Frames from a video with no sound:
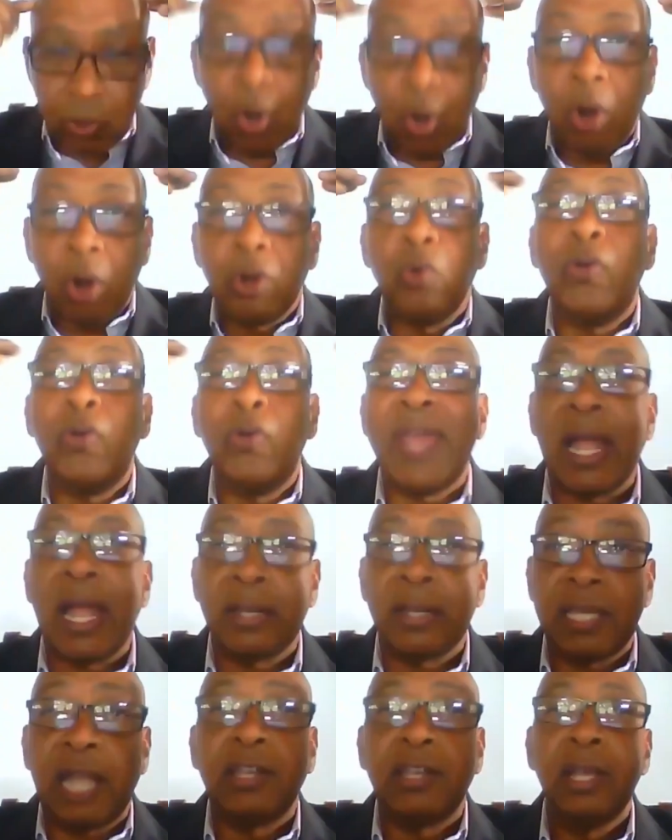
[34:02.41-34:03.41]
to
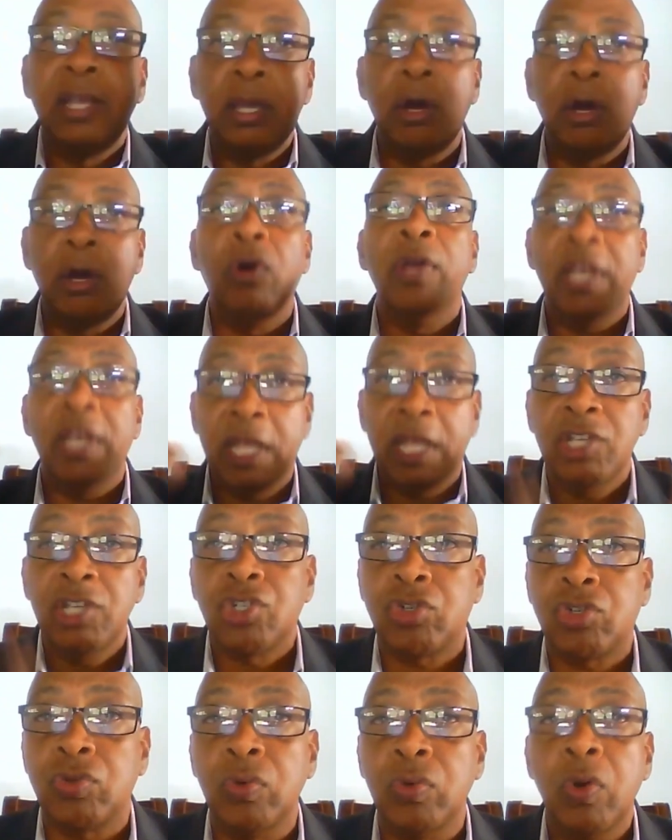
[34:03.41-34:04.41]
reality that, oh, it is
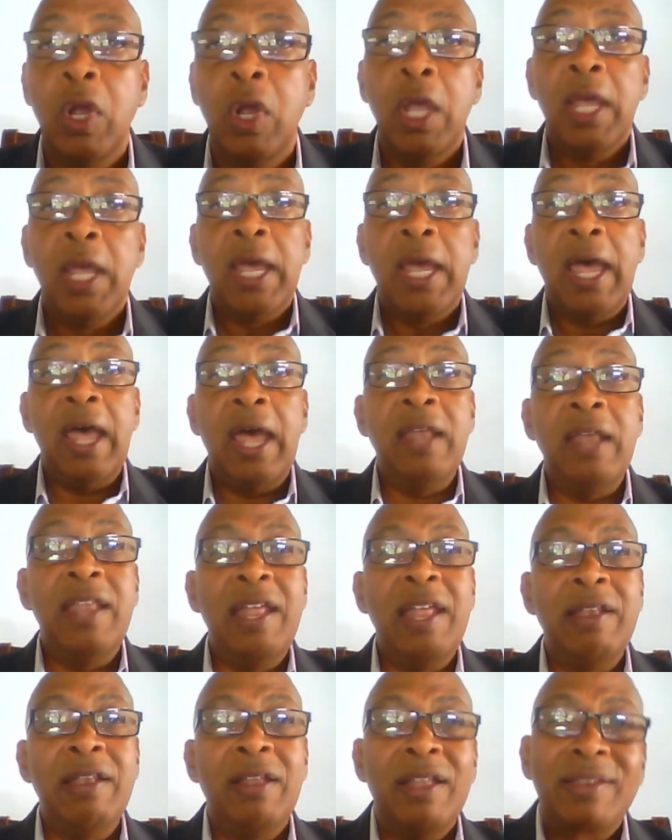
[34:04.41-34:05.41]
true. And
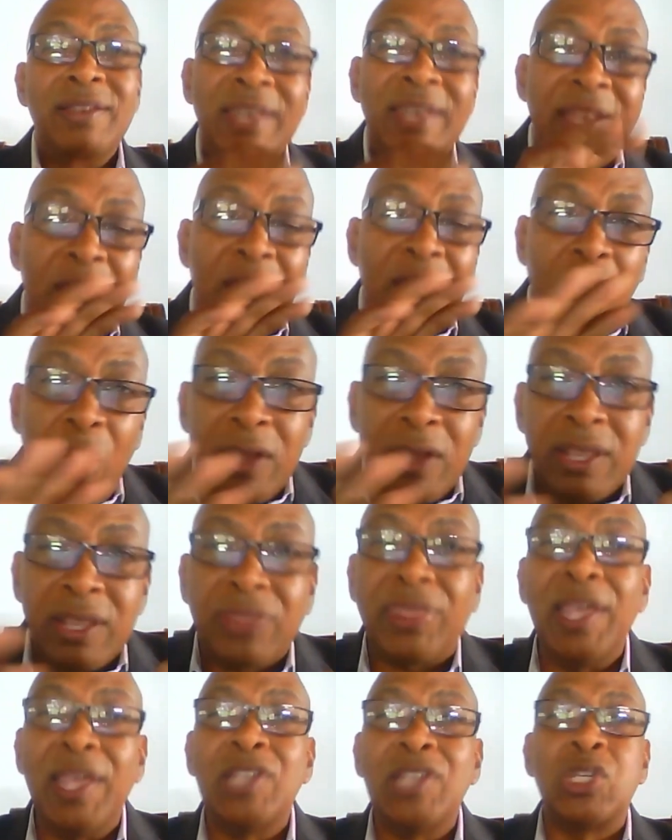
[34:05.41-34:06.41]
then other
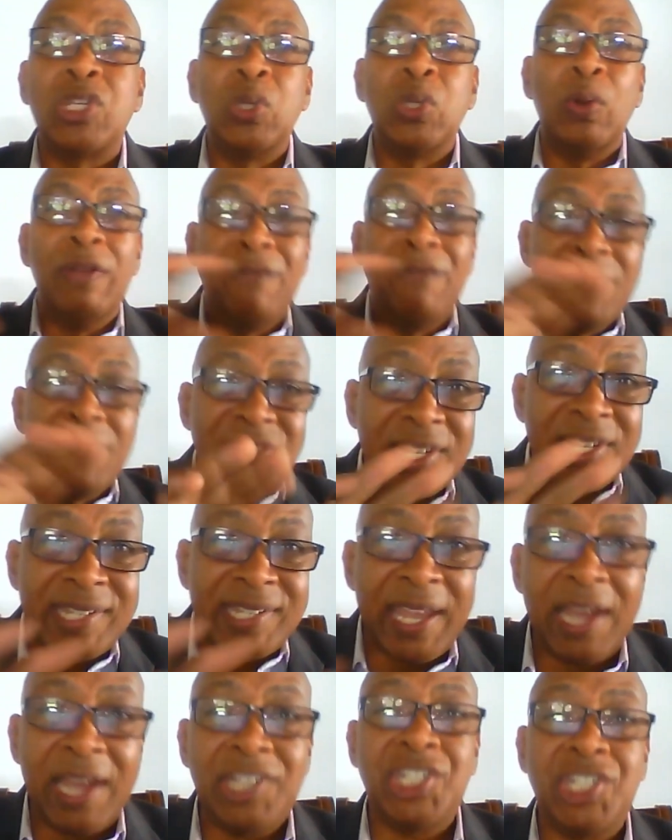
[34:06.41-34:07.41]
things, the
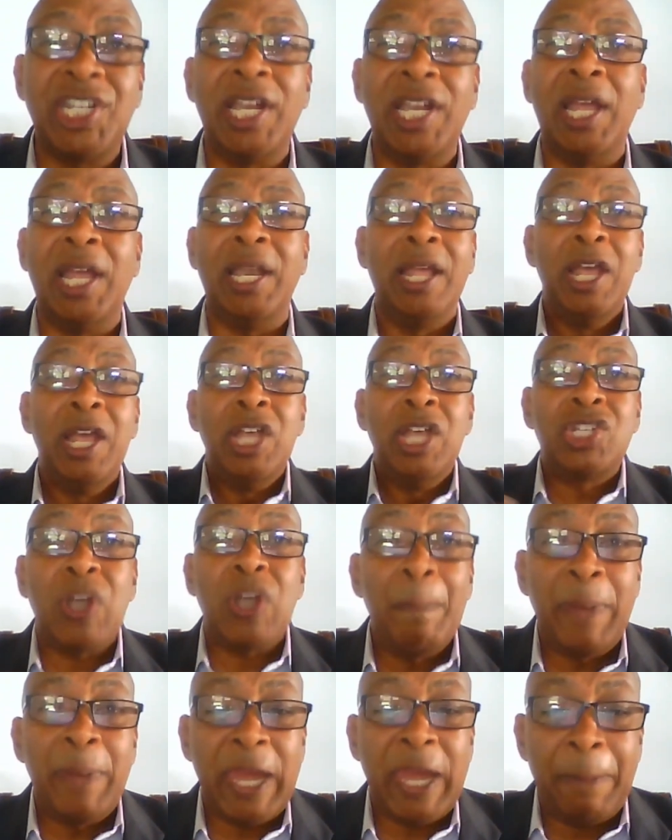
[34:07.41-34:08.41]
visitation.
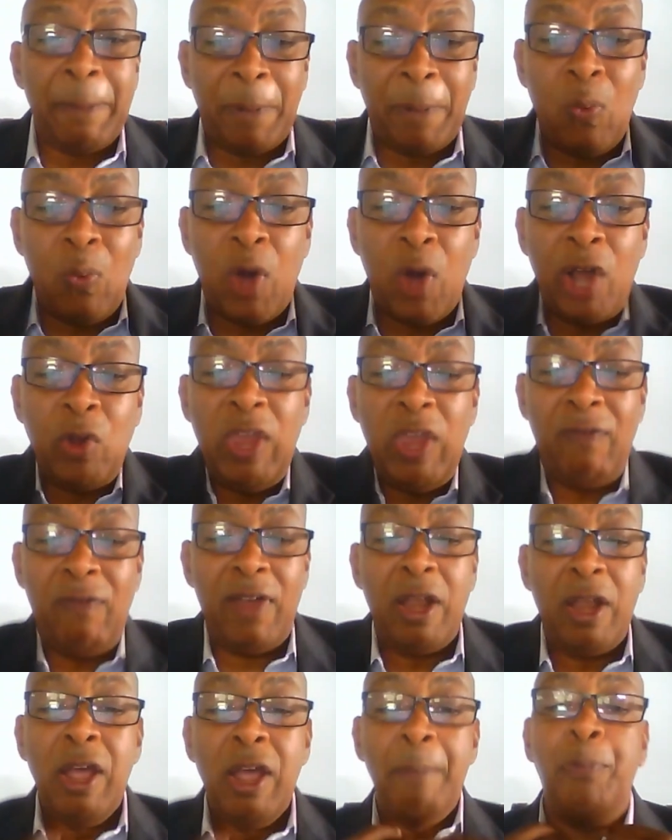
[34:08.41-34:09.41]
Some people want to
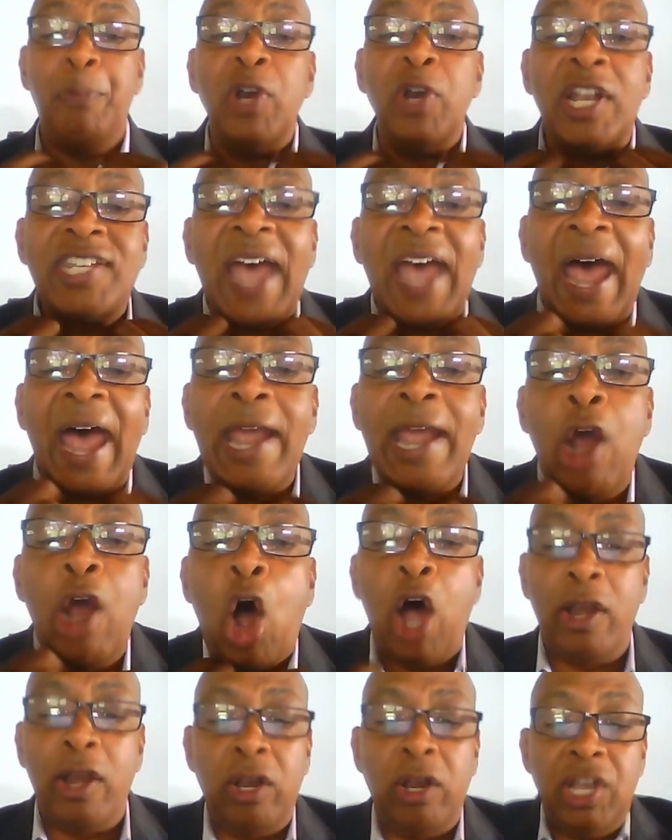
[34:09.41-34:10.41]
even put a tie
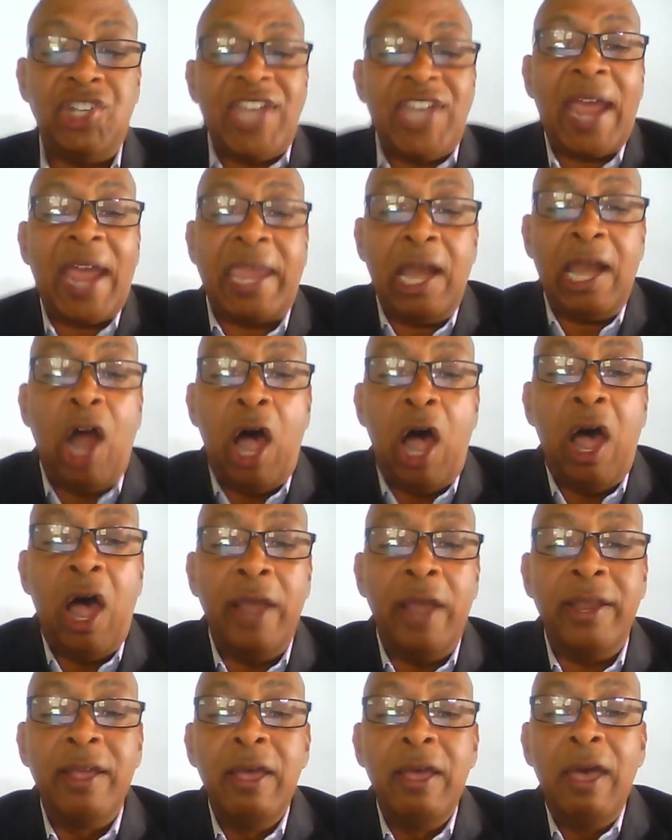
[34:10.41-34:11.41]
on or the jacket
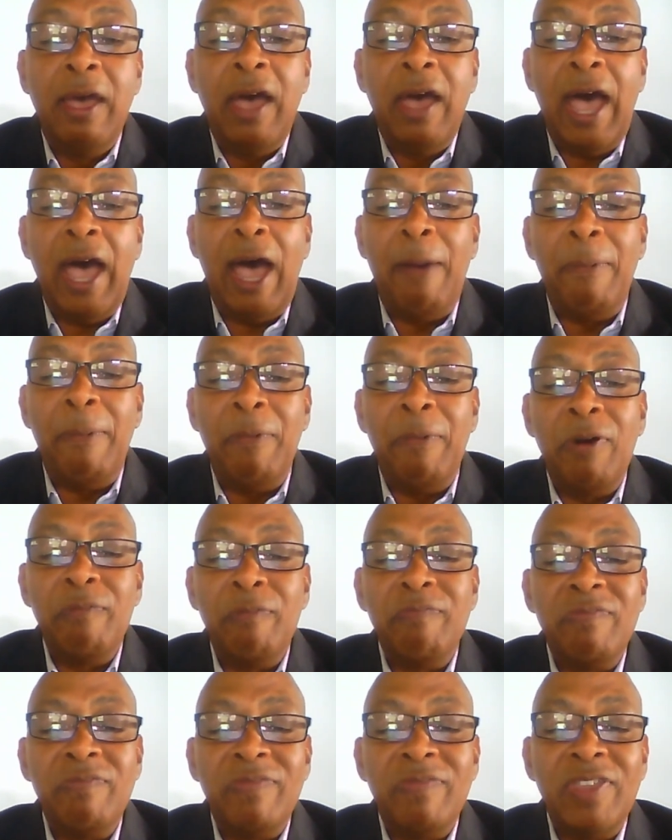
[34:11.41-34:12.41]
on,
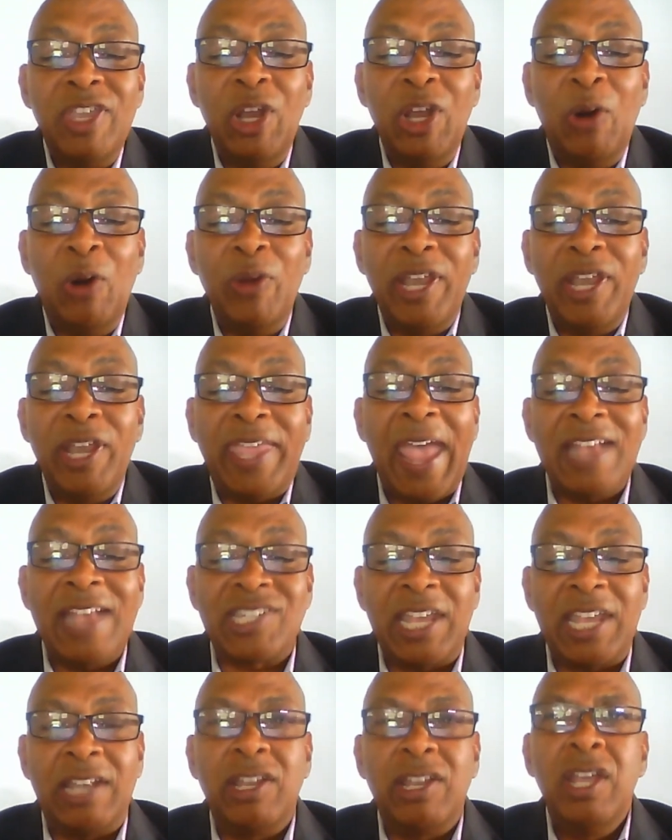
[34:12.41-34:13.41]
in the
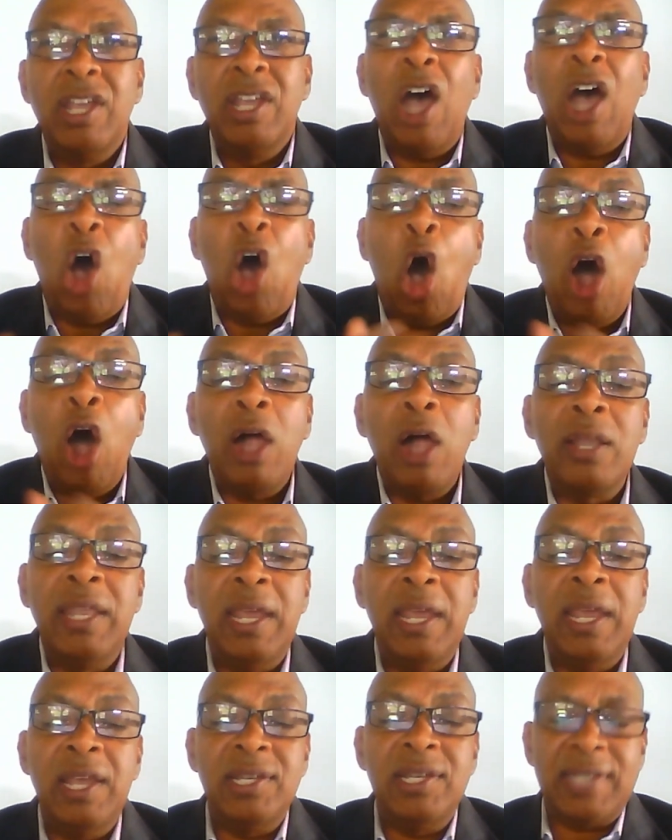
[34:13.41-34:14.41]
casket. All
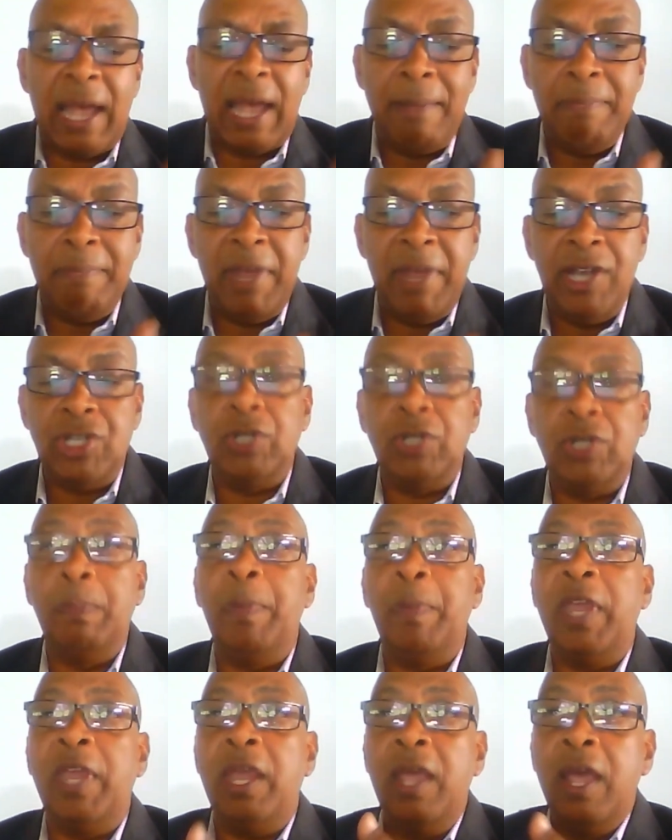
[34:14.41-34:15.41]
these are meant to
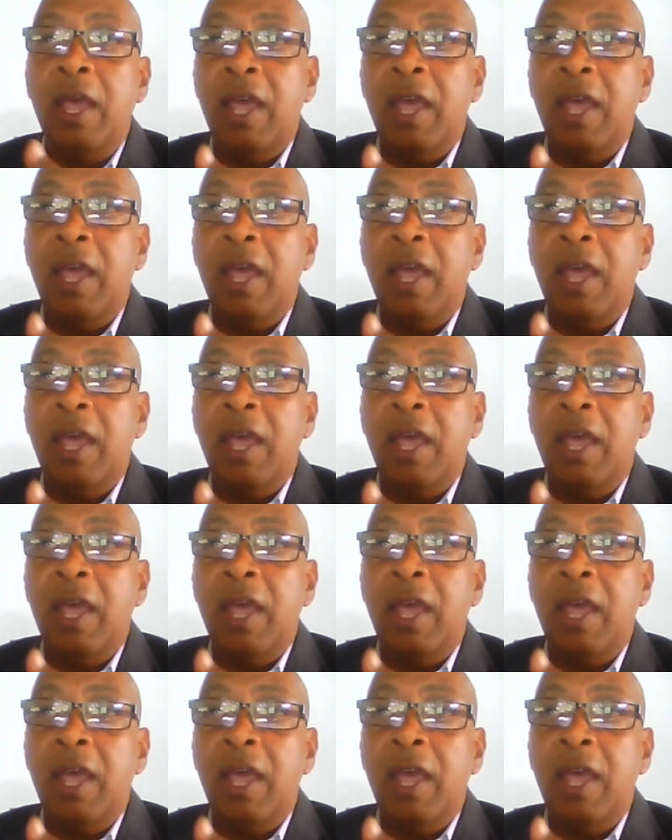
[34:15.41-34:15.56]
be